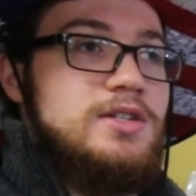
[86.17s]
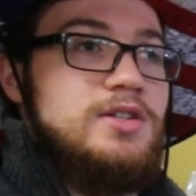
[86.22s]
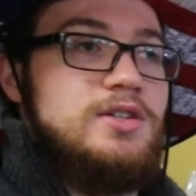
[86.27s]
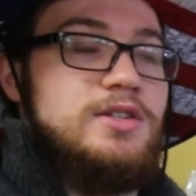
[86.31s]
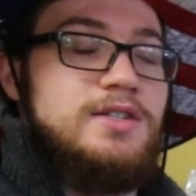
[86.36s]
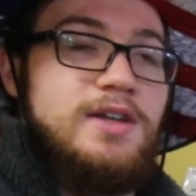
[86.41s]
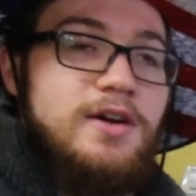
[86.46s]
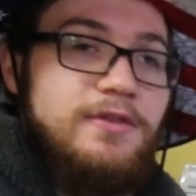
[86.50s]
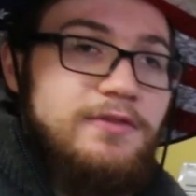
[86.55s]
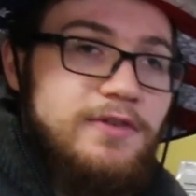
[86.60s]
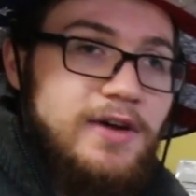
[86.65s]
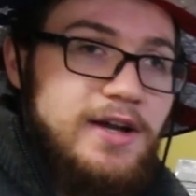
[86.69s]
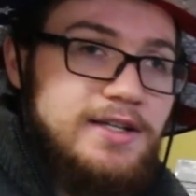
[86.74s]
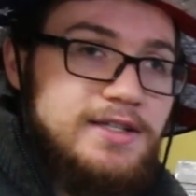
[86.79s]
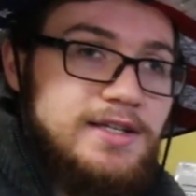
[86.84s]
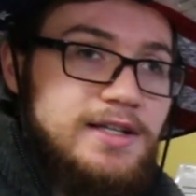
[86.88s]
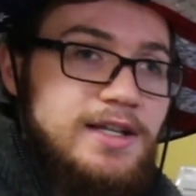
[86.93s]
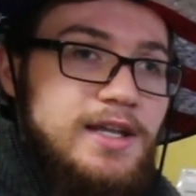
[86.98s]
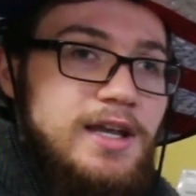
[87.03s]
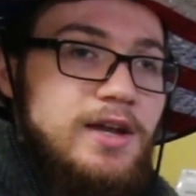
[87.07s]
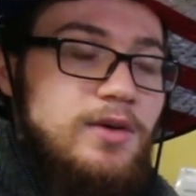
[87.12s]
you're
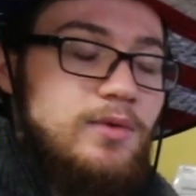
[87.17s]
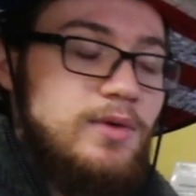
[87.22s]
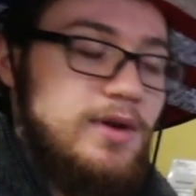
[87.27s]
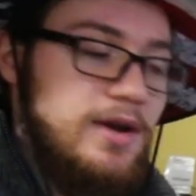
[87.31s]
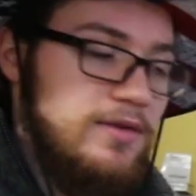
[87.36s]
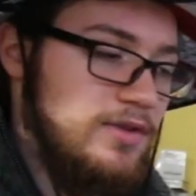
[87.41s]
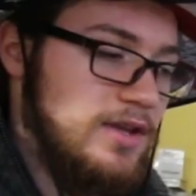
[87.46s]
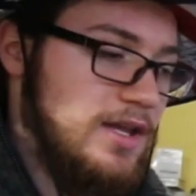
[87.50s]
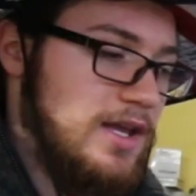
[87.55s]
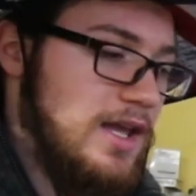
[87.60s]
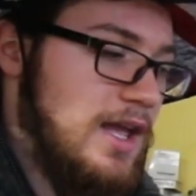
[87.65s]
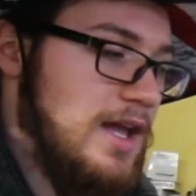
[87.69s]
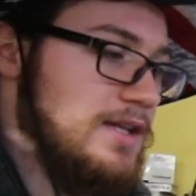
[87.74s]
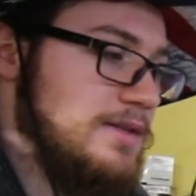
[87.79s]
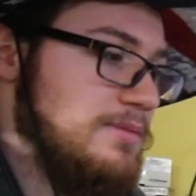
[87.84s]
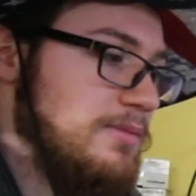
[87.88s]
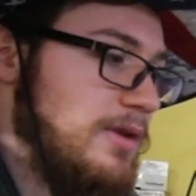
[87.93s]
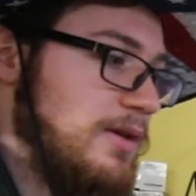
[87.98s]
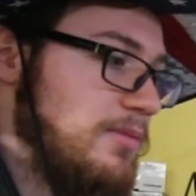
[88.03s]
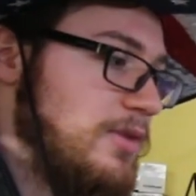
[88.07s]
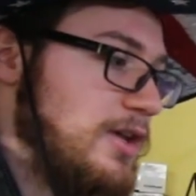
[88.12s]
self-isolating, whatever the case
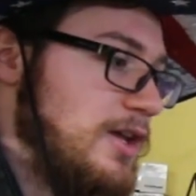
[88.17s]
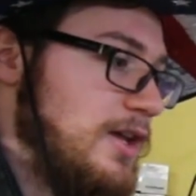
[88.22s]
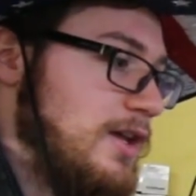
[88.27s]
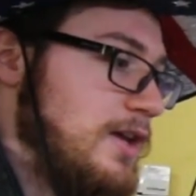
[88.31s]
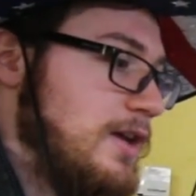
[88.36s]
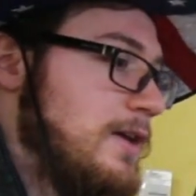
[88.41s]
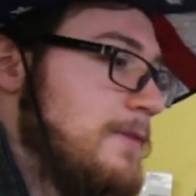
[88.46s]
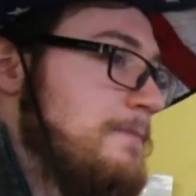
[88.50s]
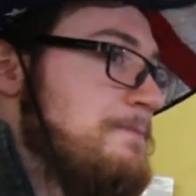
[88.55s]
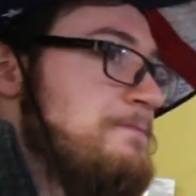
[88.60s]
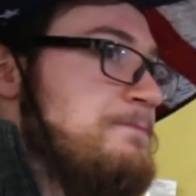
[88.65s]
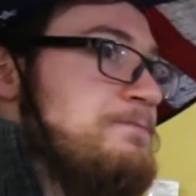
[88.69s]
may be,